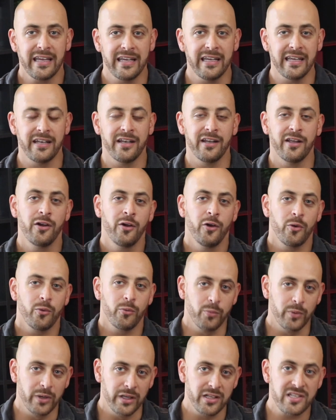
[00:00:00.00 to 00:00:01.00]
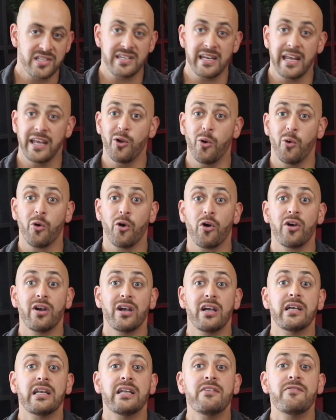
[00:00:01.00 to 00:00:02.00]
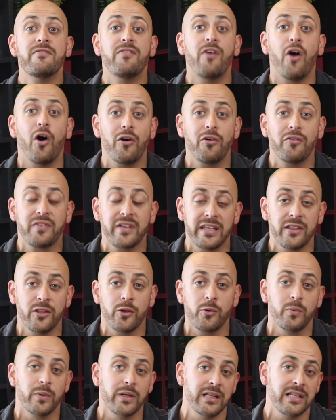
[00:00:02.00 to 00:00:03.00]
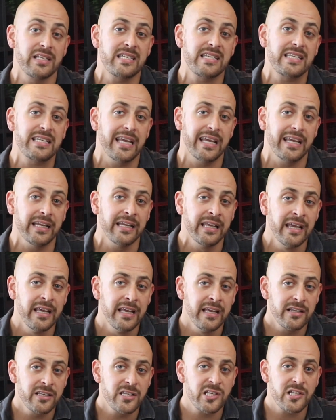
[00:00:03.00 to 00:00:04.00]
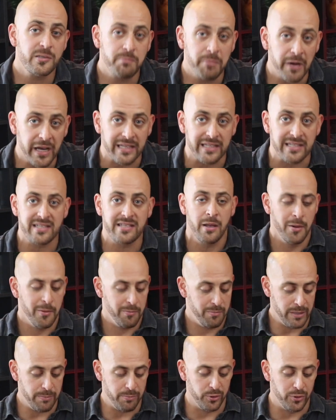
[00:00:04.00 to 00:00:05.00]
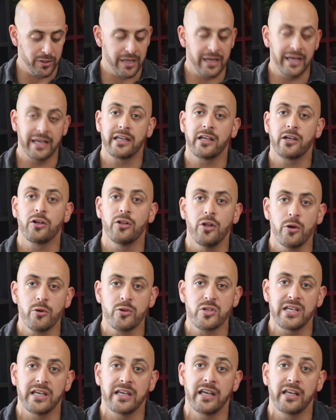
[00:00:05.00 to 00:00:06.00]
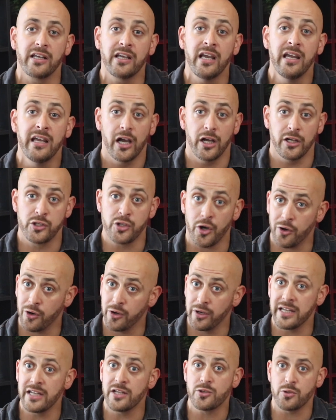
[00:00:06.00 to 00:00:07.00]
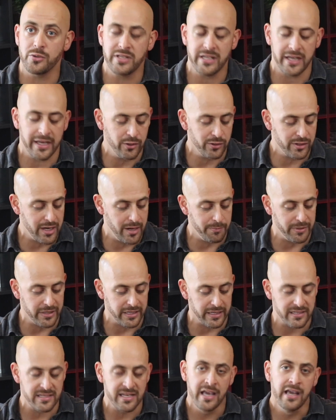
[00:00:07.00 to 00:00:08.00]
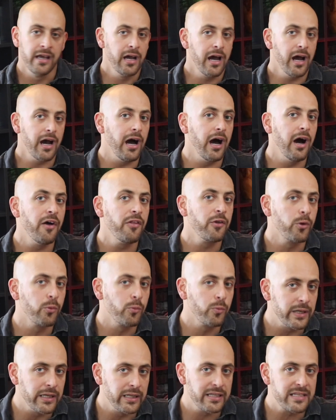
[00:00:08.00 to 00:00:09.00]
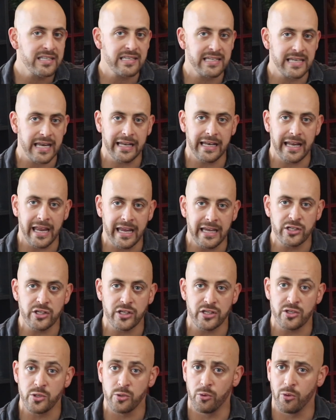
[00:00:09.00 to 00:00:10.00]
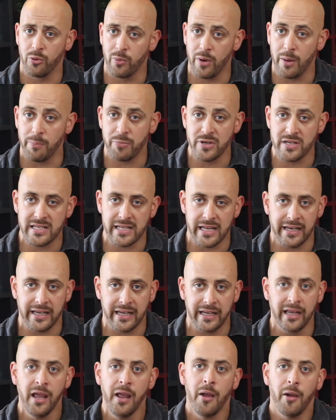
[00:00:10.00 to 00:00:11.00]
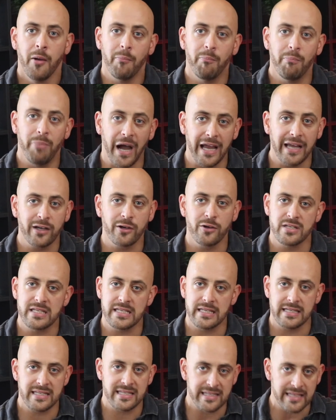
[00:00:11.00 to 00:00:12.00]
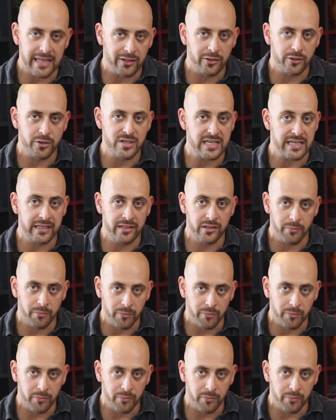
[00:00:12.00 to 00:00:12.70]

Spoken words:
in real estate or are involved in the real estate space. People like closing attorneys or title companies, other real estate agents who are representing buyers and sellers in